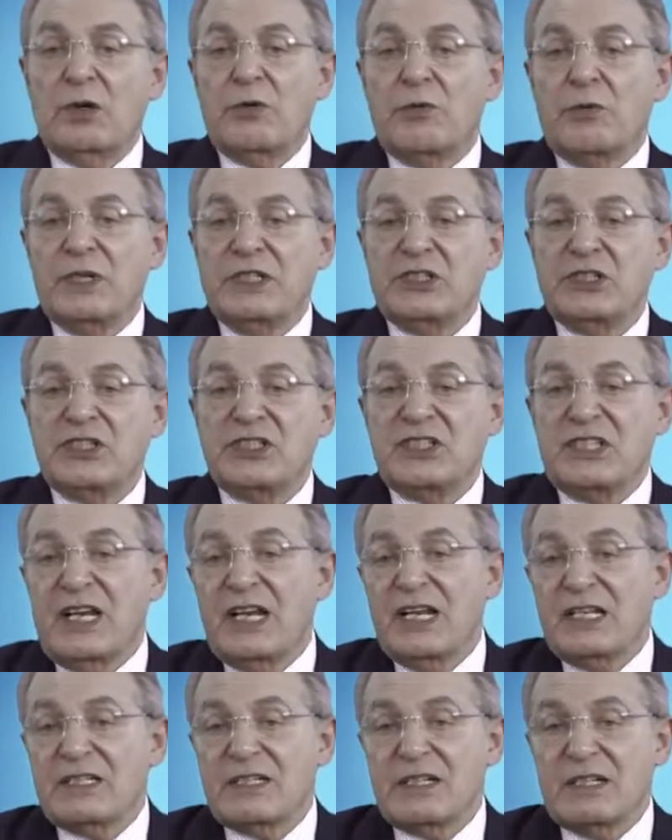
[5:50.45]
reach
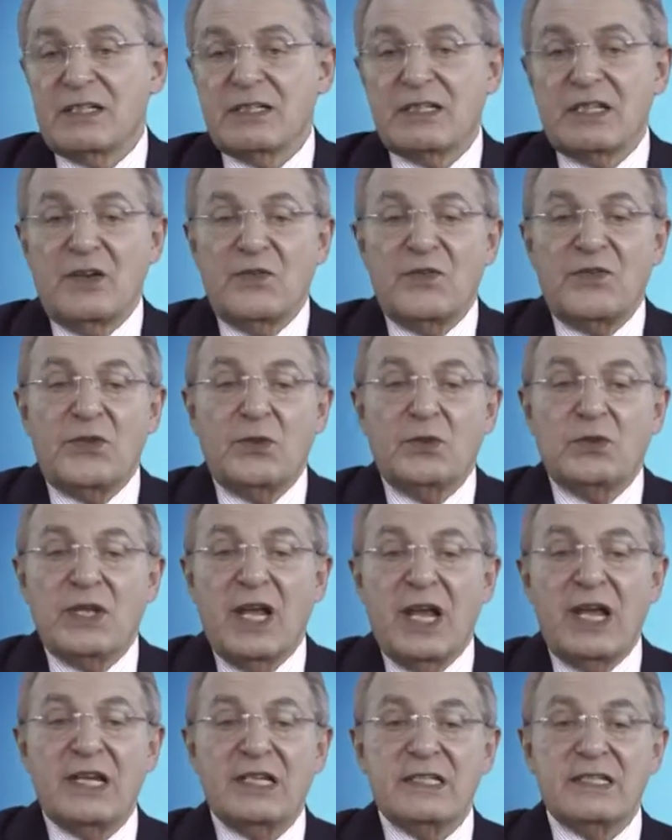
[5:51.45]
senescence in few
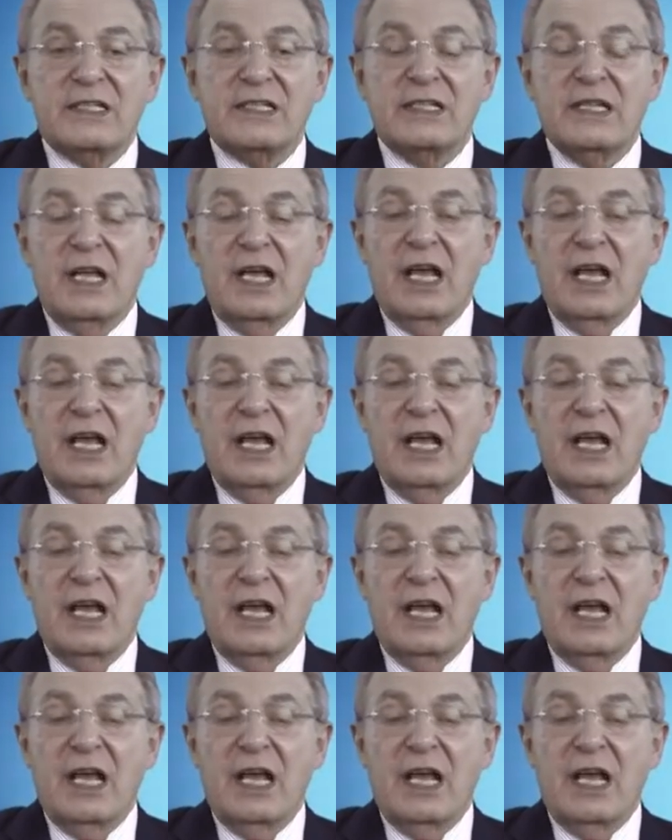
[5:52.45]
days,